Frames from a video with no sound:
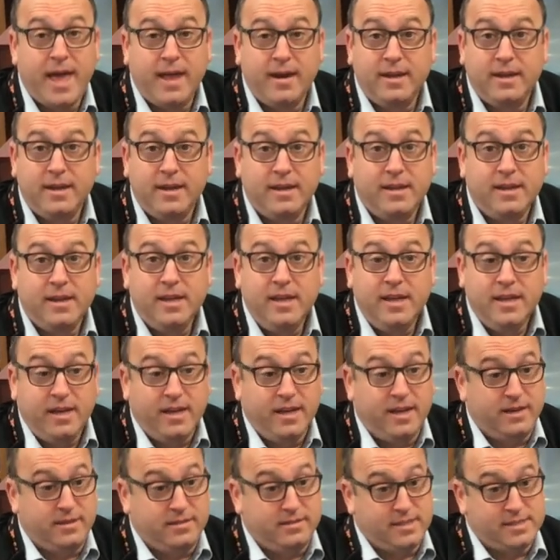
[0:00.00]
ending.
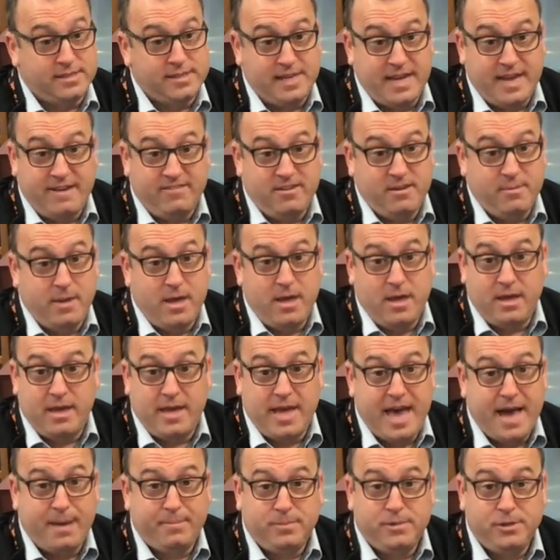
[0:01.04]
It doesn't have to be a
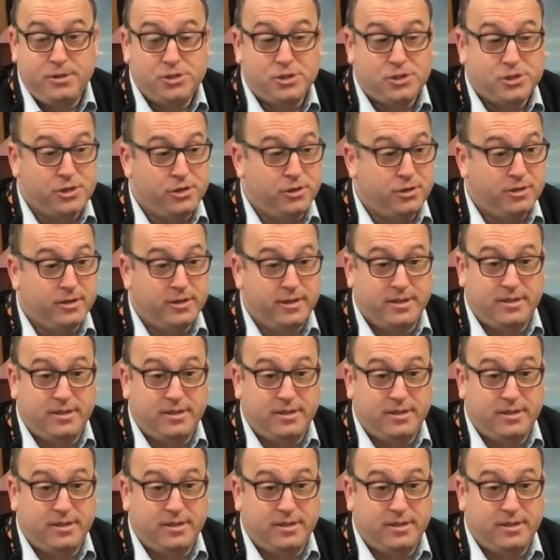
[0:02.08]
captain's shirt.